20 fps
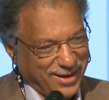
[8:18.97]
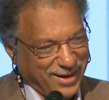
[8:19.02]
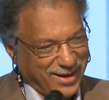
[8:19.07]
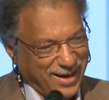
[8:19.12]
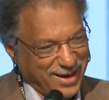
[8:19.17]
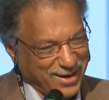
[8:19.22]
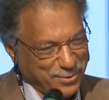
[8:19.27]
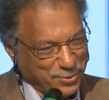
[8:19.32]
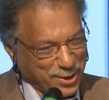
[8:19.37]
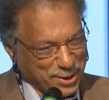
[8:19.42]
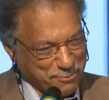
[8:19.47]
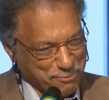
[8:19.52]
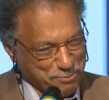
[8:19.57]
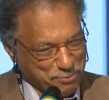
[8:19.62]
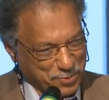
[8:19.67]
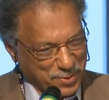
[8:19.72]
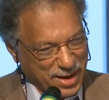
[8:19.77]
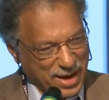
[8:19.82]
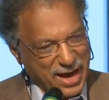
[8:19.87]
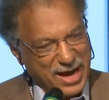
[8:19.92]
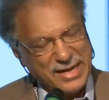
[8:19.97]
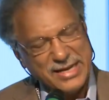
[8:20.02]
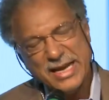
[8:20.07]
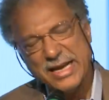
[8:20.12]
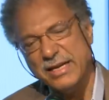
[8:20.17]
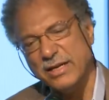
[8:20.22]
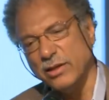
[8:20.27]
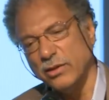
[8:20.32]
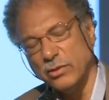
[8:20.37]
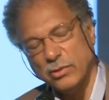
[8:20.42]
Anyway, and
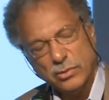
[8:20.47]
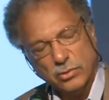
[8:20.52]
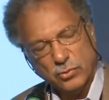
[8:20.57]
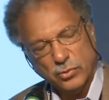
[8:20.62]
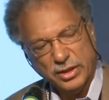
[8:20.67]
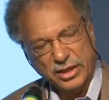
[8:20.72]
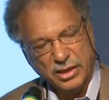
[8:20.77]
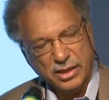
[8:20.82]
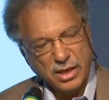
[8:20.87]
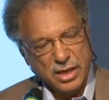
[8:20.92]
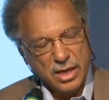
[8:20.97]
then we